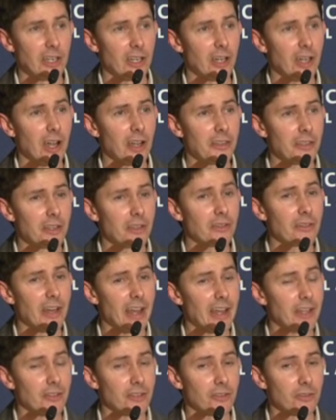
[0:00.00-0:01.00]
I think
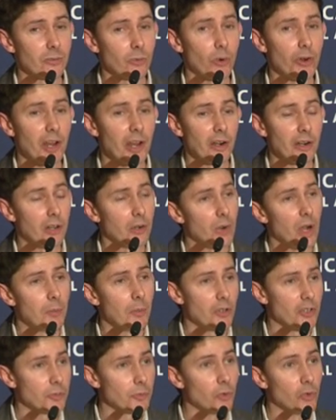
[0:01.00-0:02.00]
that's one area where
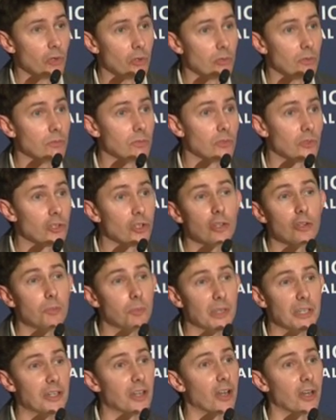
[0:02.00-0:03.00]
much more could
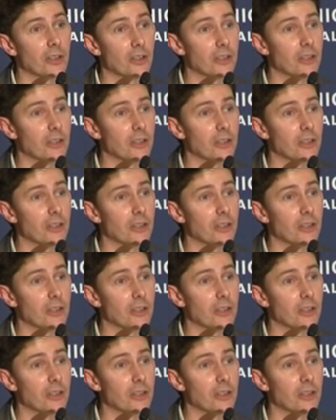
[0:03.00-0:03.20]
be done.